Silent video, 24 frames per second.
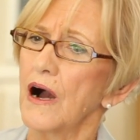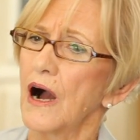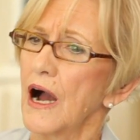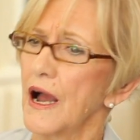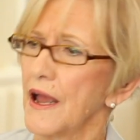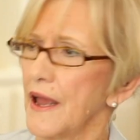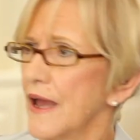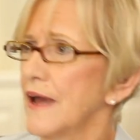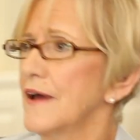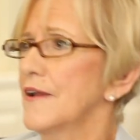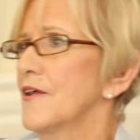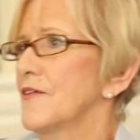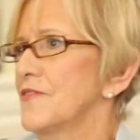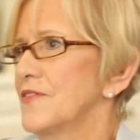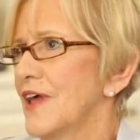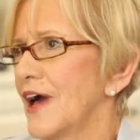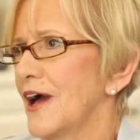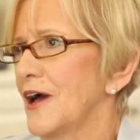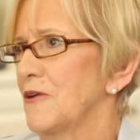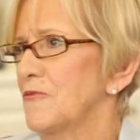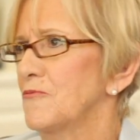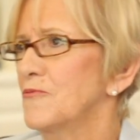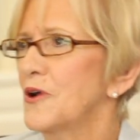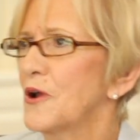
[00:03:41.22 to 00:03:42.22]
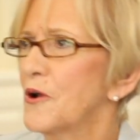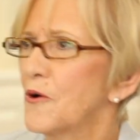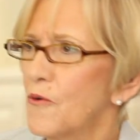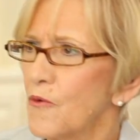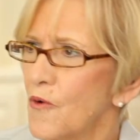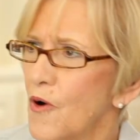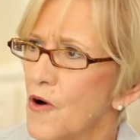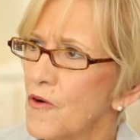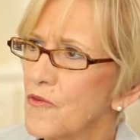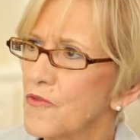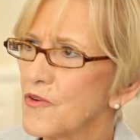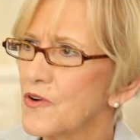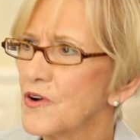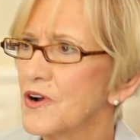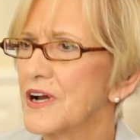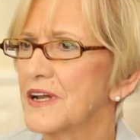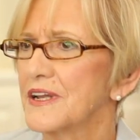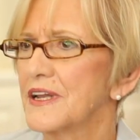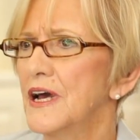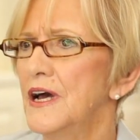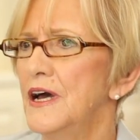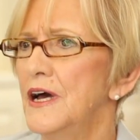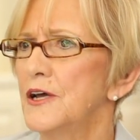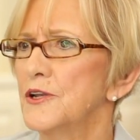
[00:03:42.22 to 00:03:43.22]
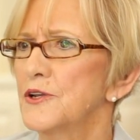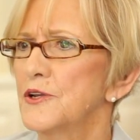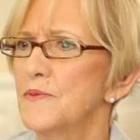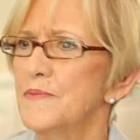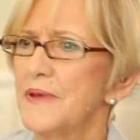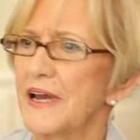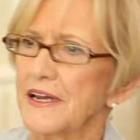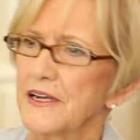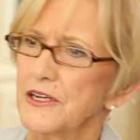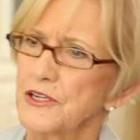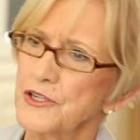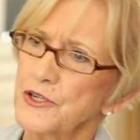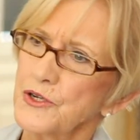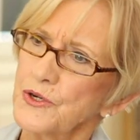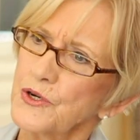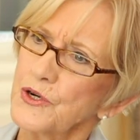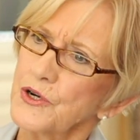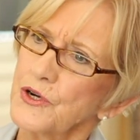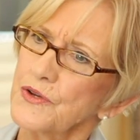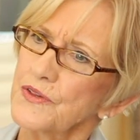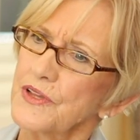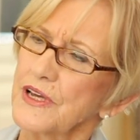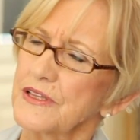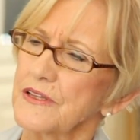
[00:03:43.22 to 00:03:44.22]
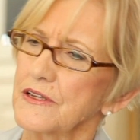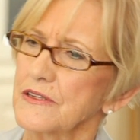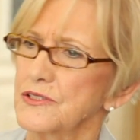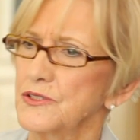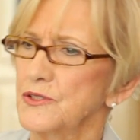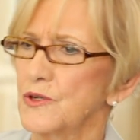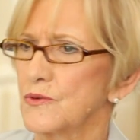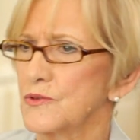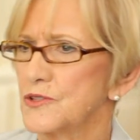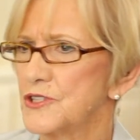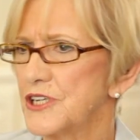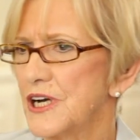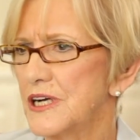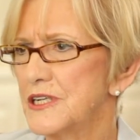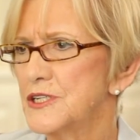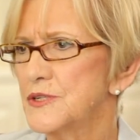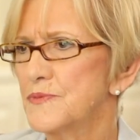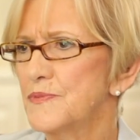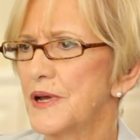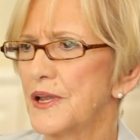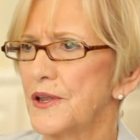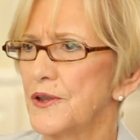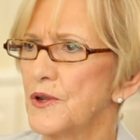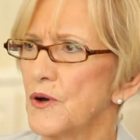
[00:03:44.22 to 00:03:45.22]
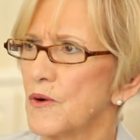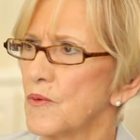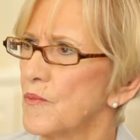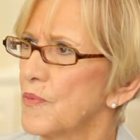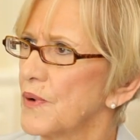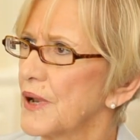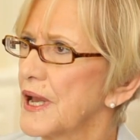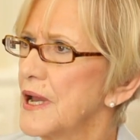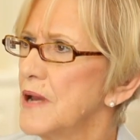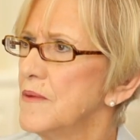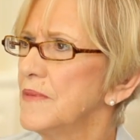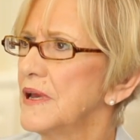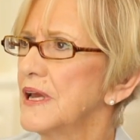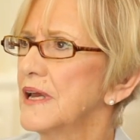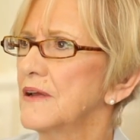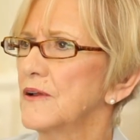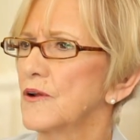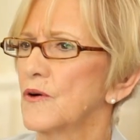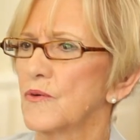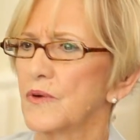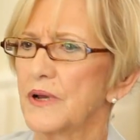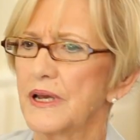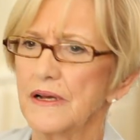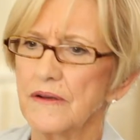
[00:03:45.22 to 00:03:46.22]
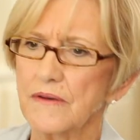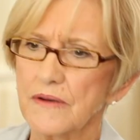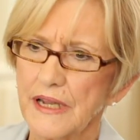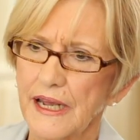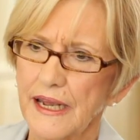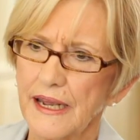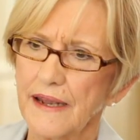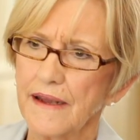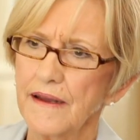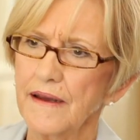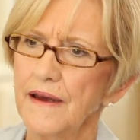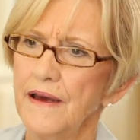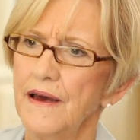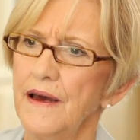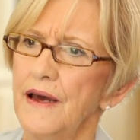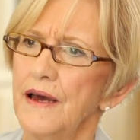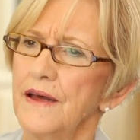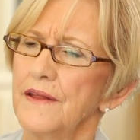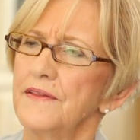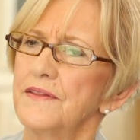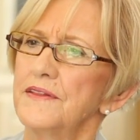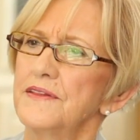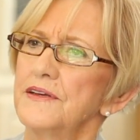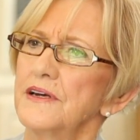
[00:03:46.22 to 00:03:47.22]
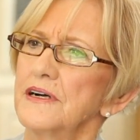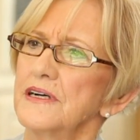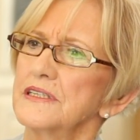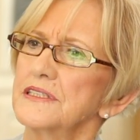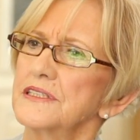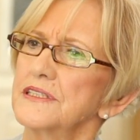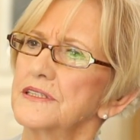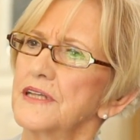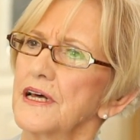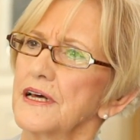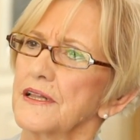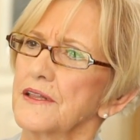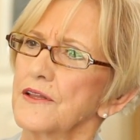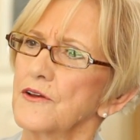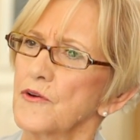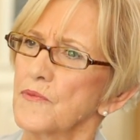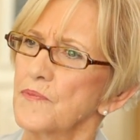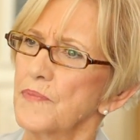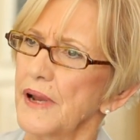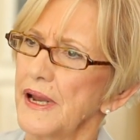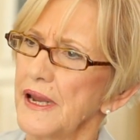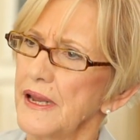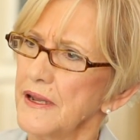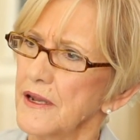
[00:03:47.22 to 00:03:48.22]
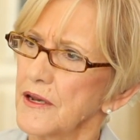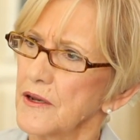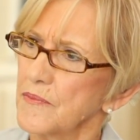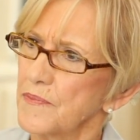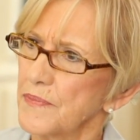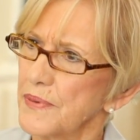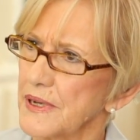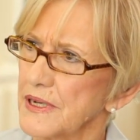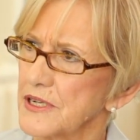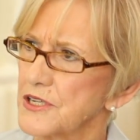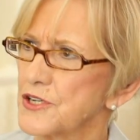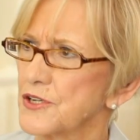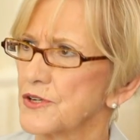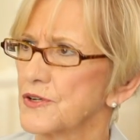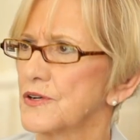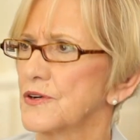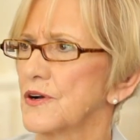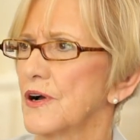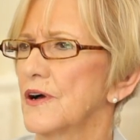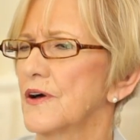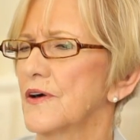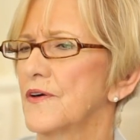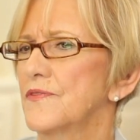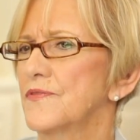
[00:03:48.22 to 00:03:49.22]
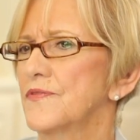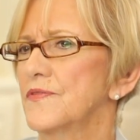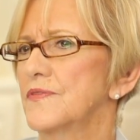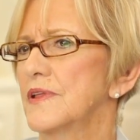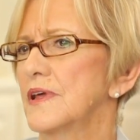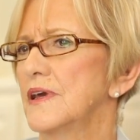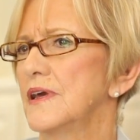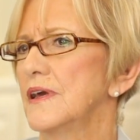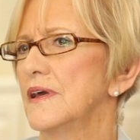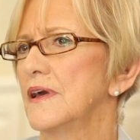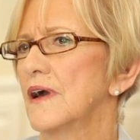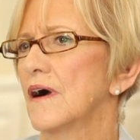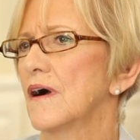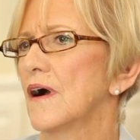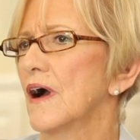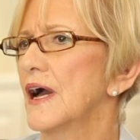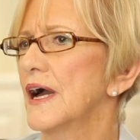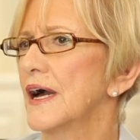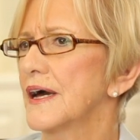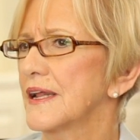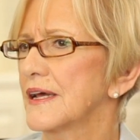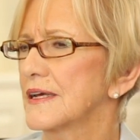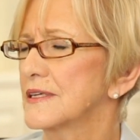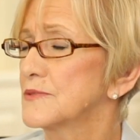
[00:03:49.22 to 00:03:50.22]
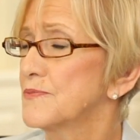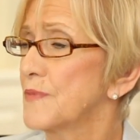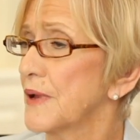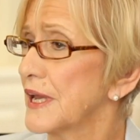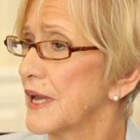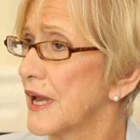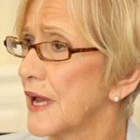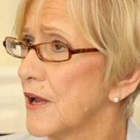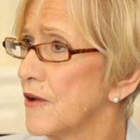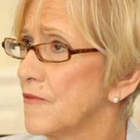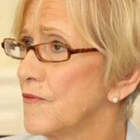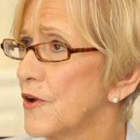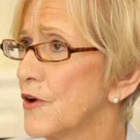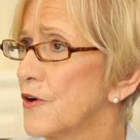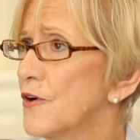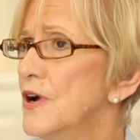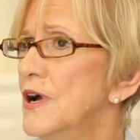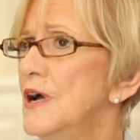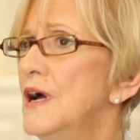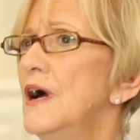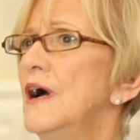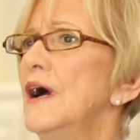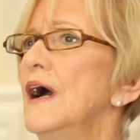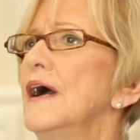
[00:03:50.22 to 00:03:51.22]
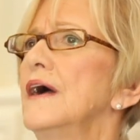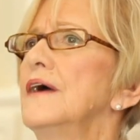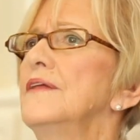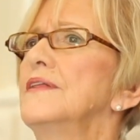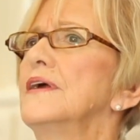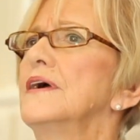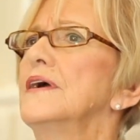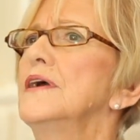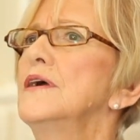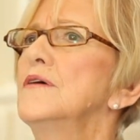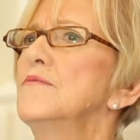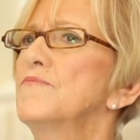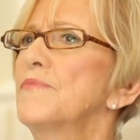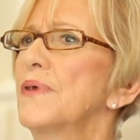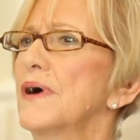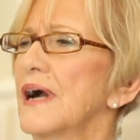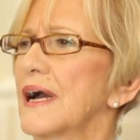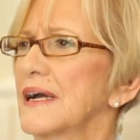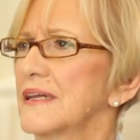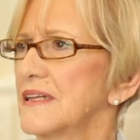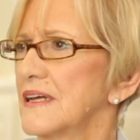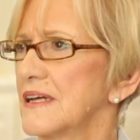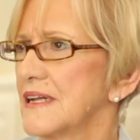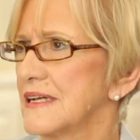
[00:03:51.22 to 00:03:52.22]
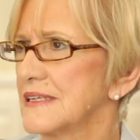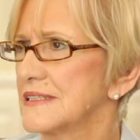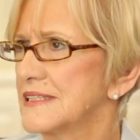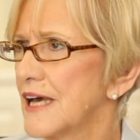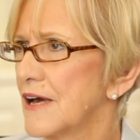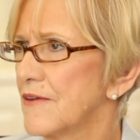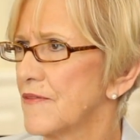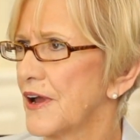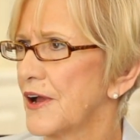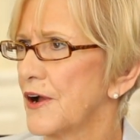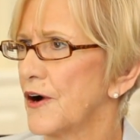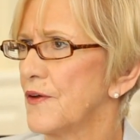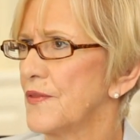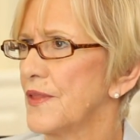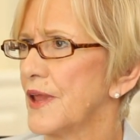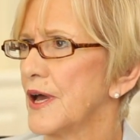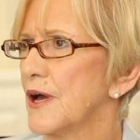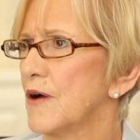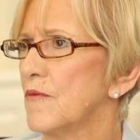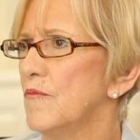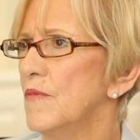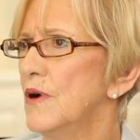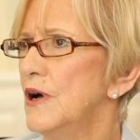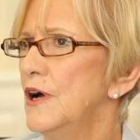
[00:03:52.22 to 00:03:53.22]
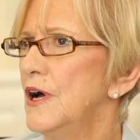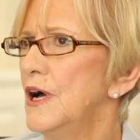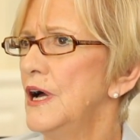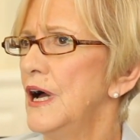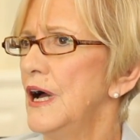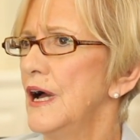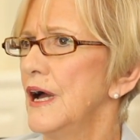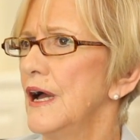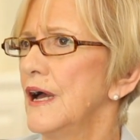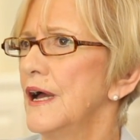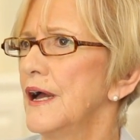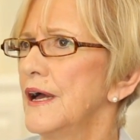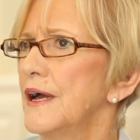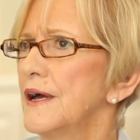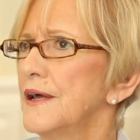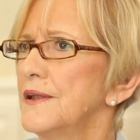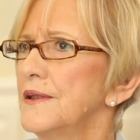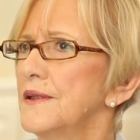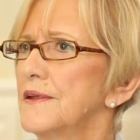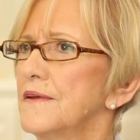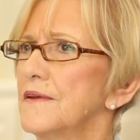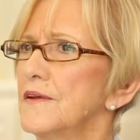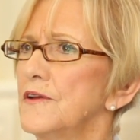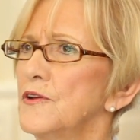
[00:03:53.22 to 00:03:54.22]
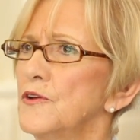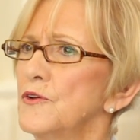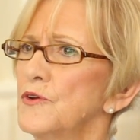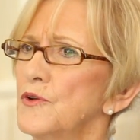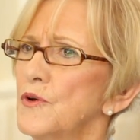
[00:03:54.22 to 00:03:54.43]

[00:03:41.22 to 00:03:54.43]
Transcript: I edit that. We go over it to make sure that there's no judgment, no blaming, no guilting, just that they're painting a picture of the addict's behavior and the impact that it's having on them. And,